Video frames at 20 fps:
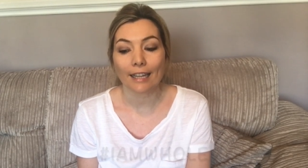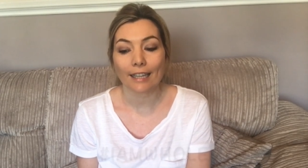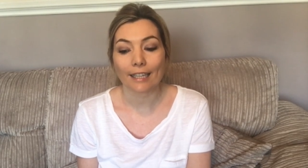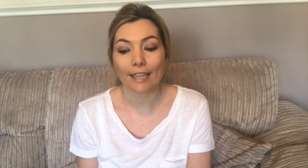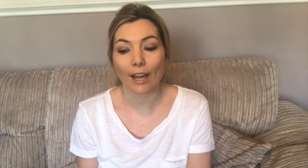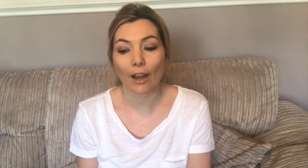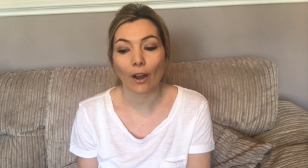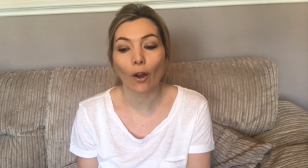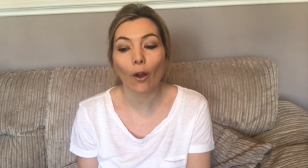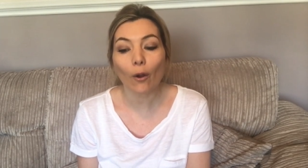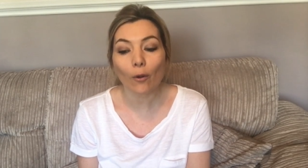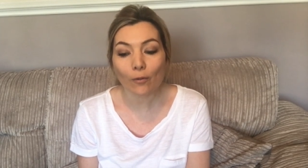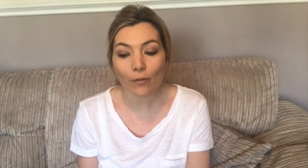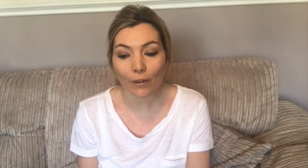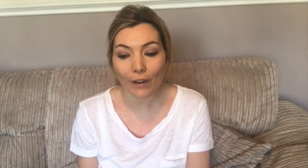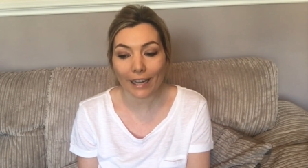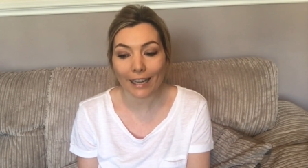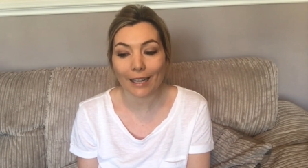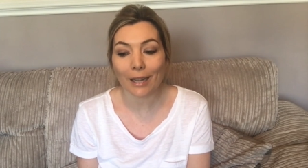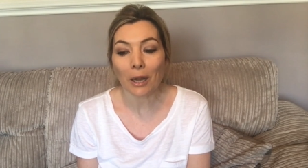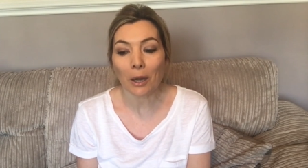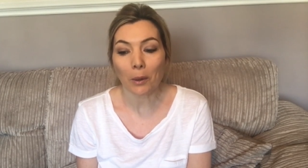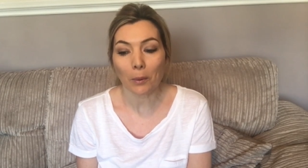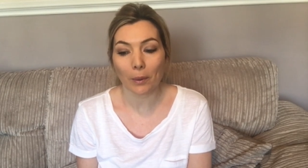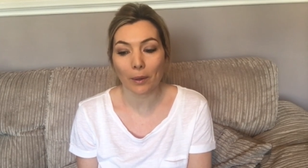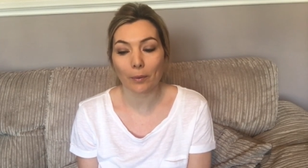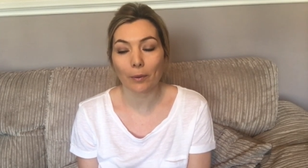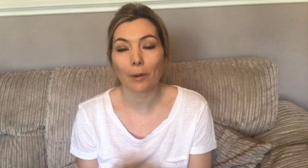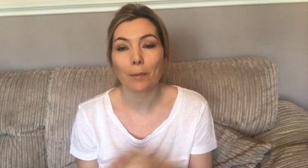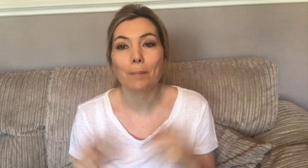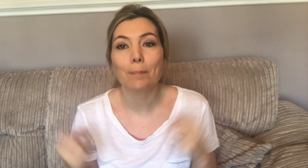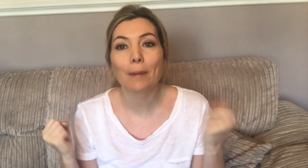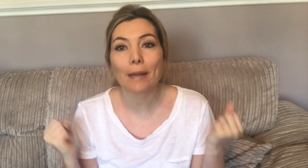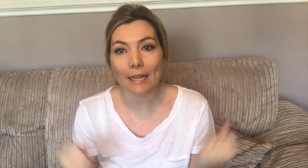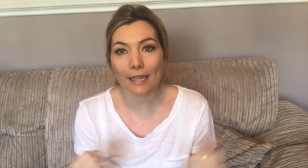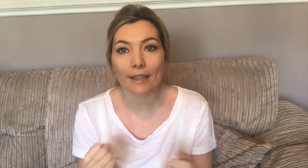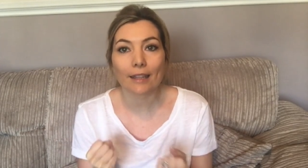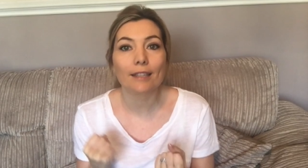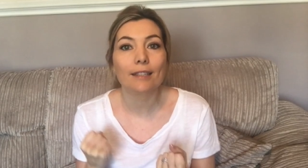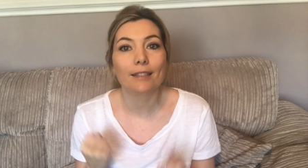yeah, hopefully we will
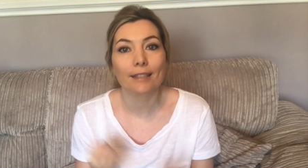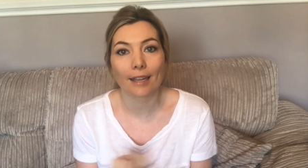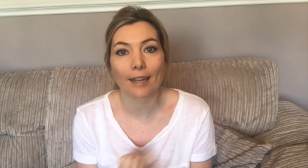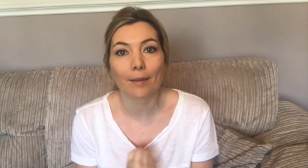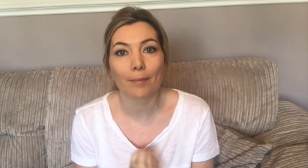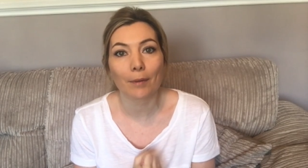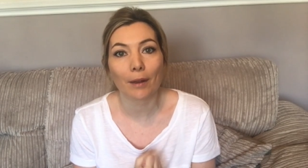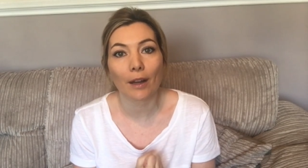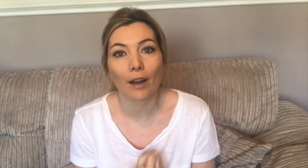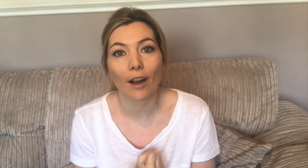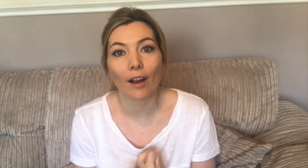beat the stigma